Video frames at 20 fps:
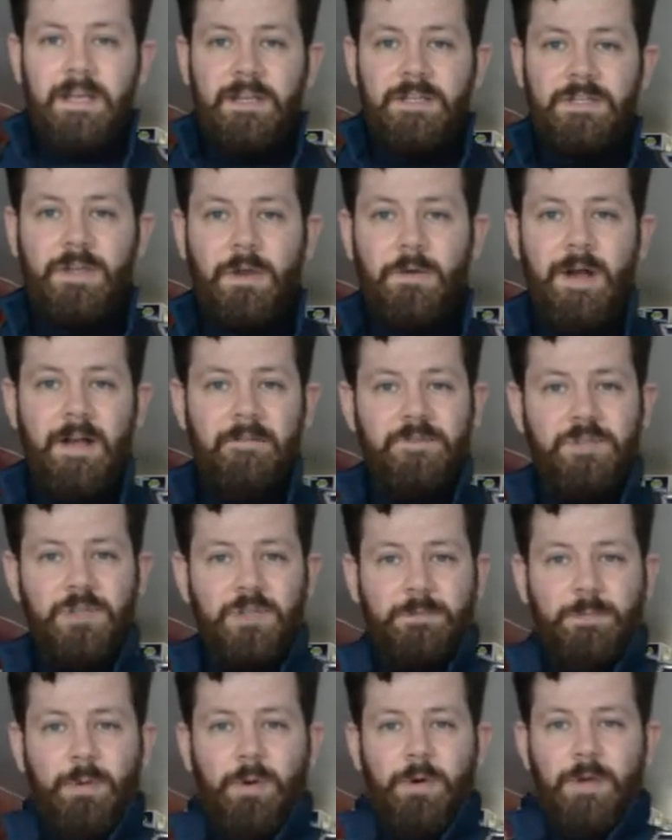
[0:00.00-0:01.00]
So I've
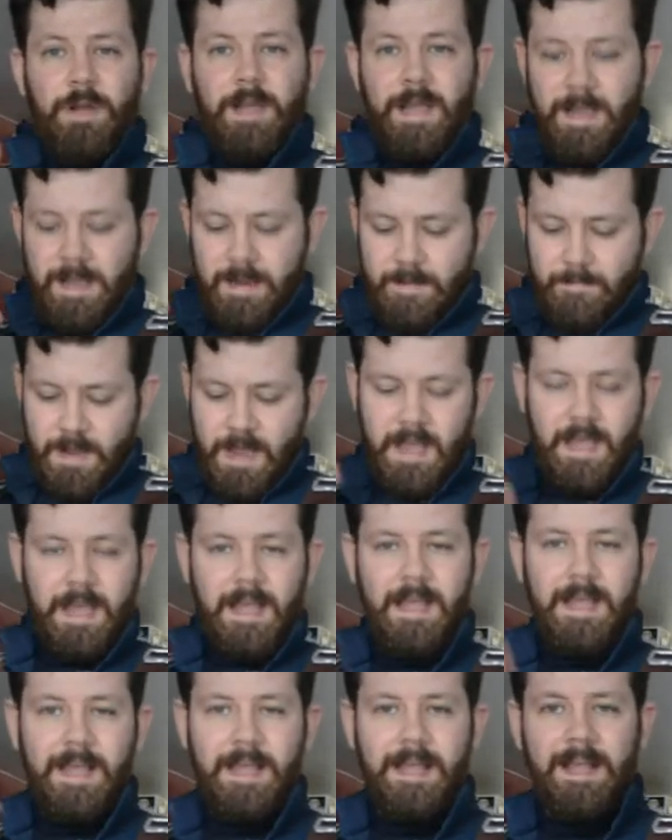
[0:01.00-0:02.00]
just put um,
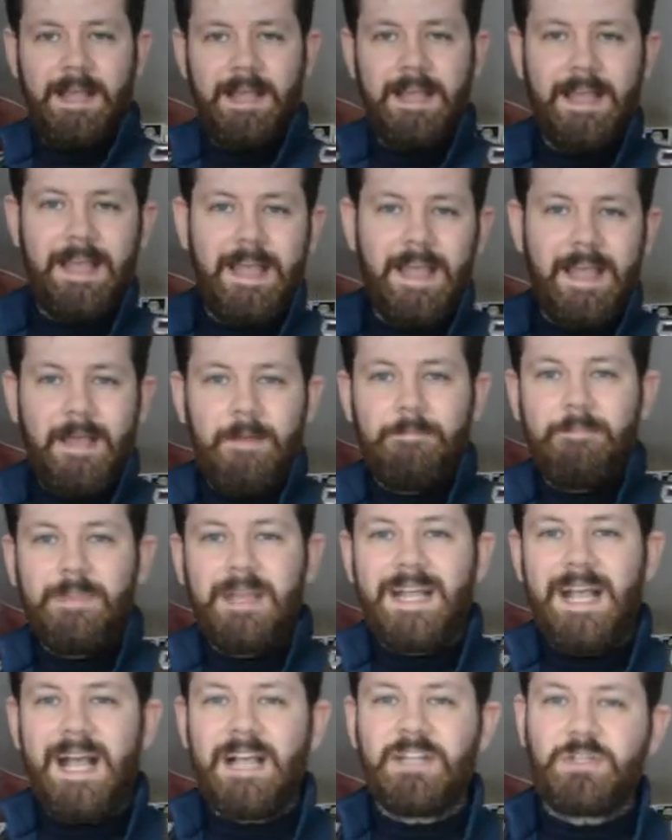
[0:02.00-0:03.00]
my
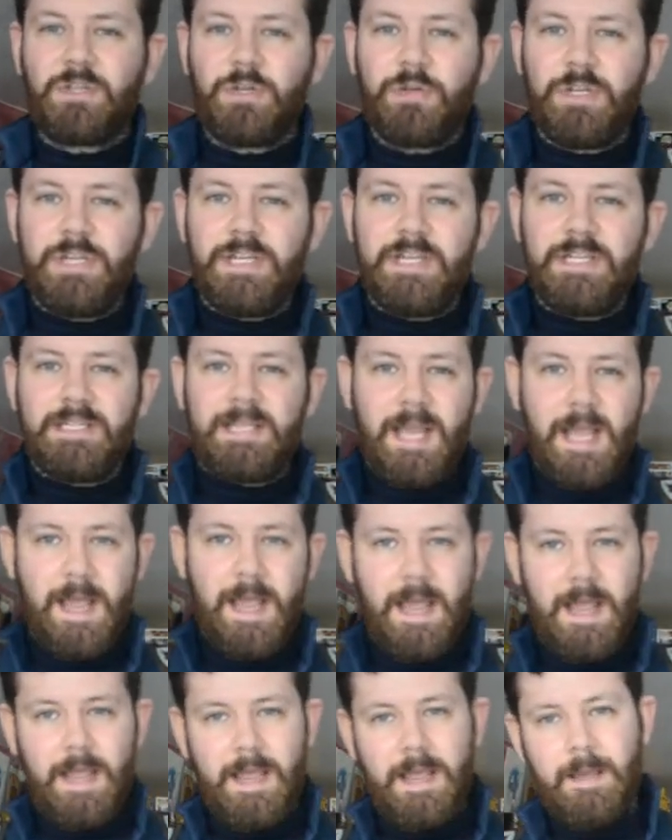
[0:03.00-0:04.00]
Cattoys
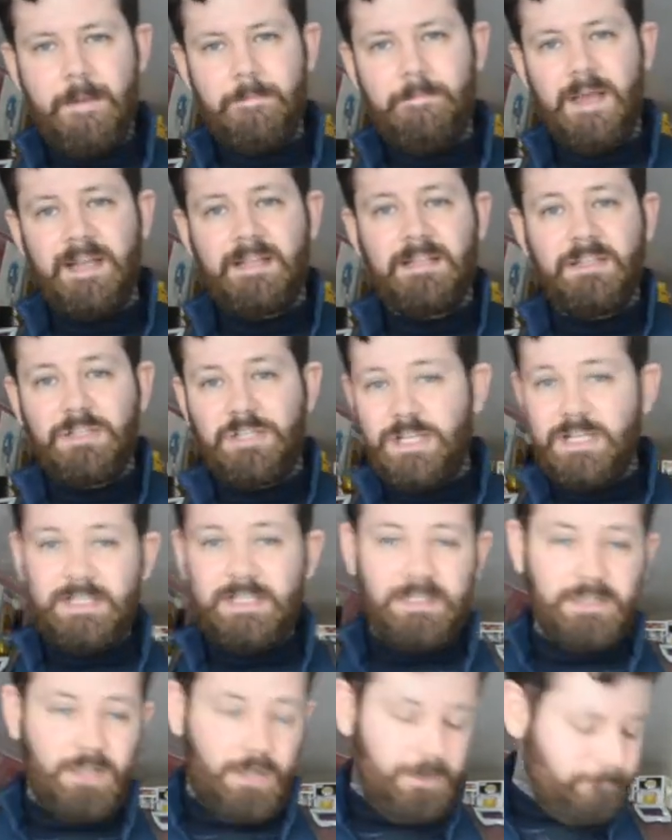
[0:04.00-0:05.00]
uh, metal
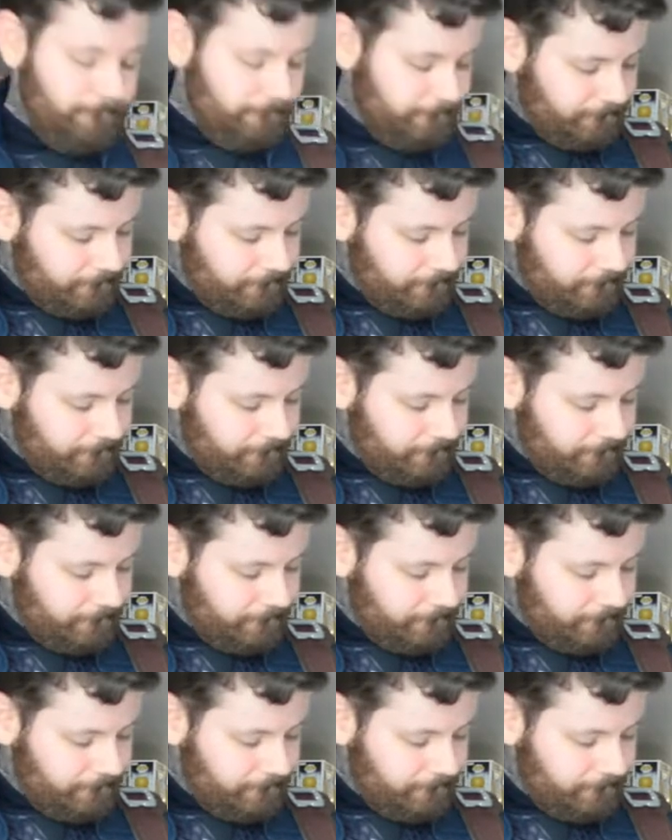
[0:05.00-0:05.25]
shield on